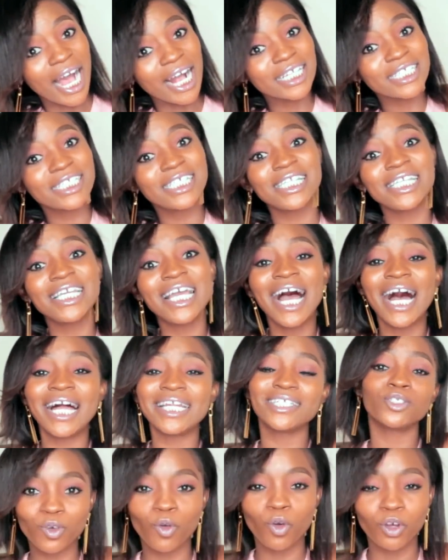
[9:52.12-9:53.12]
actually had
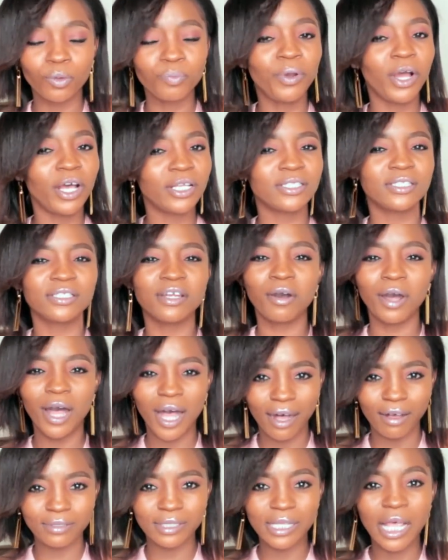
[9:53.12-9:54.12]
his own personal
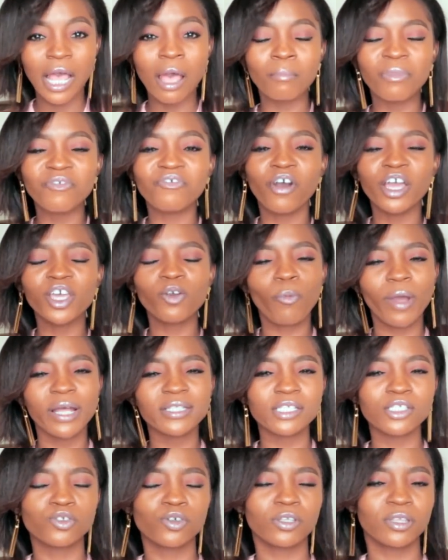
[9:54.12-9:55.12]
house before he
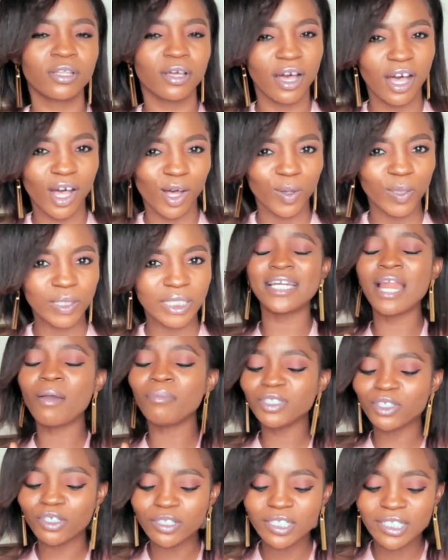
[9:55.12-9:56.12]
went into the house. Let
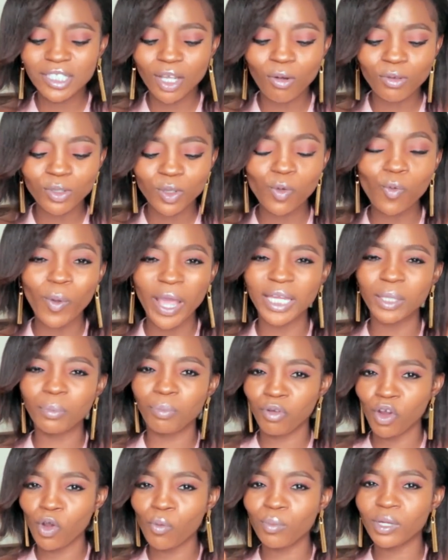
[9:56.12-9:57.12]
me just tell you where the
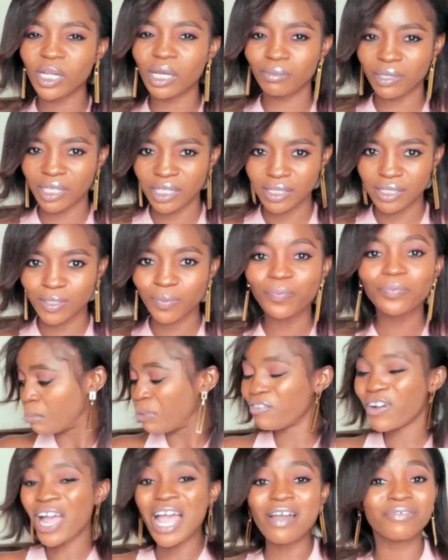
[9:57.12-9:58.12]
problem is.
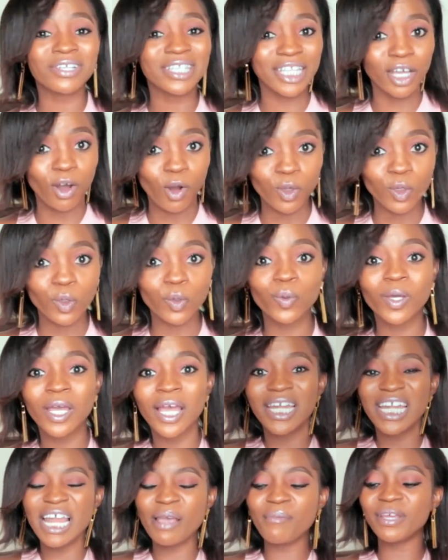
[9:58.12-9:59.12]
Before I even tell you,
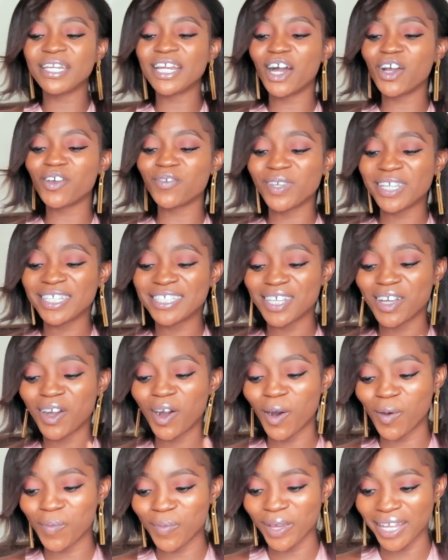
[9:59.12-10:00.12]
let me now read the
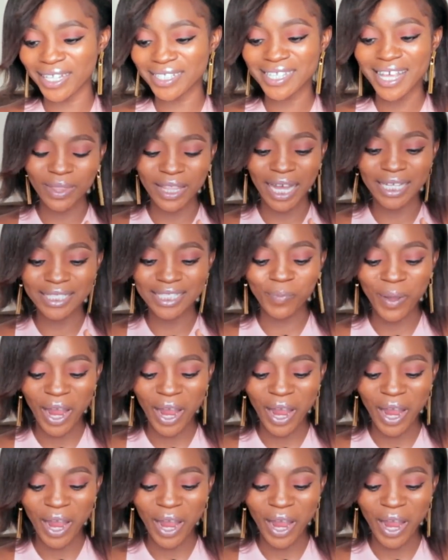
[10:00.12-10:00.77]
comments that